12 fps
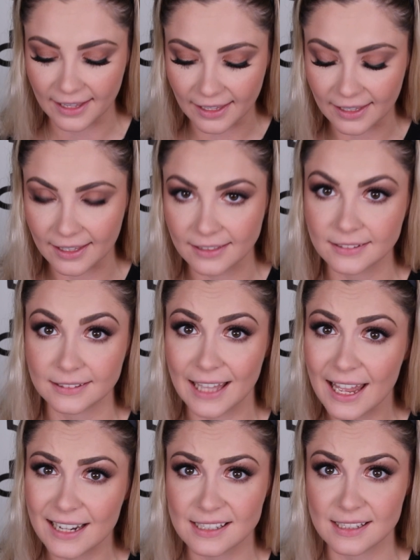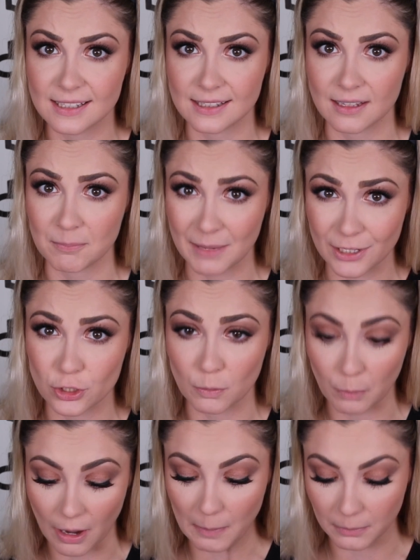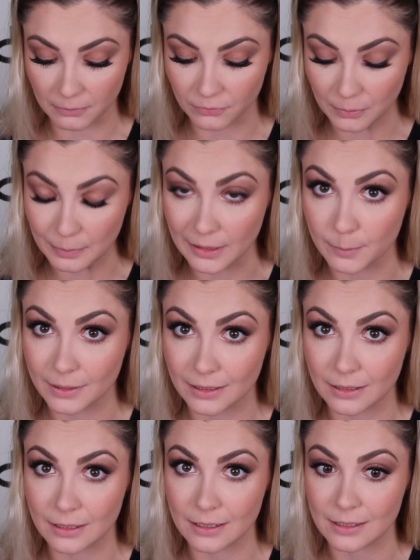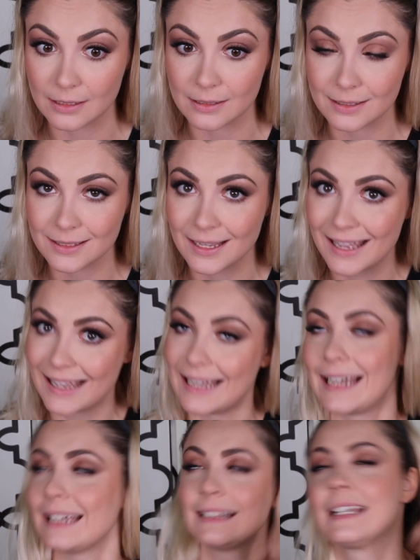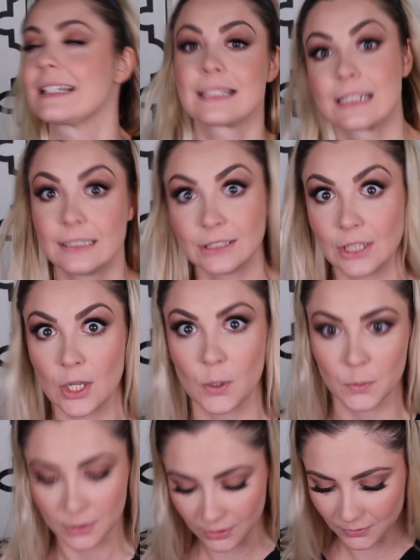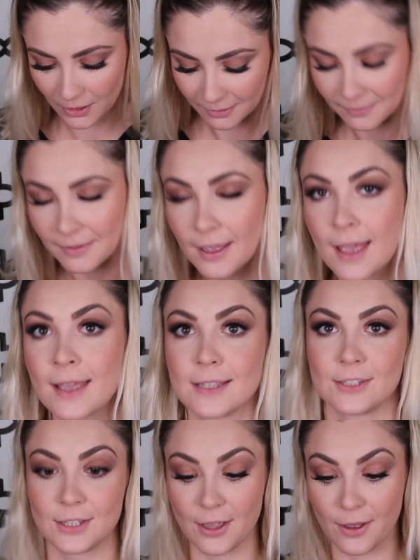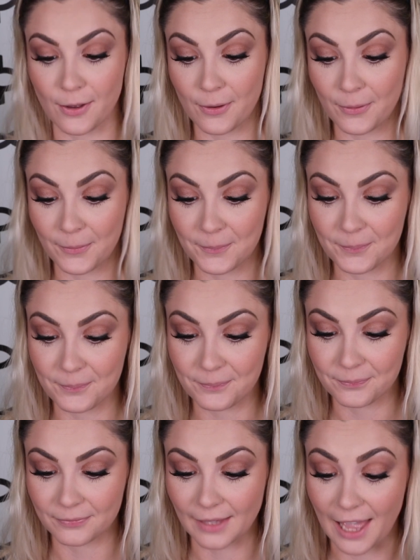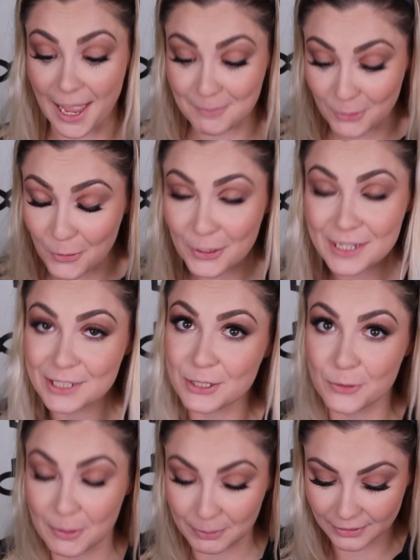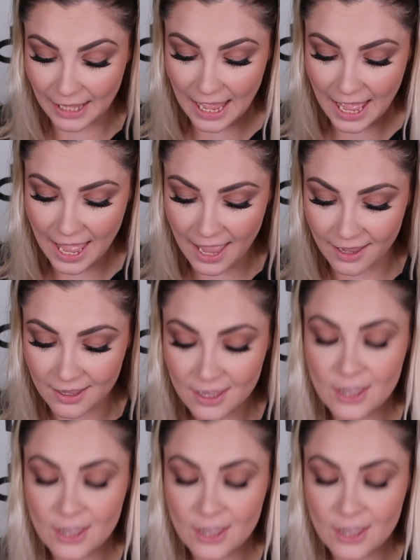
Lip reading: and that is a major problem for me because I like to glow, you know? So I'm going to apply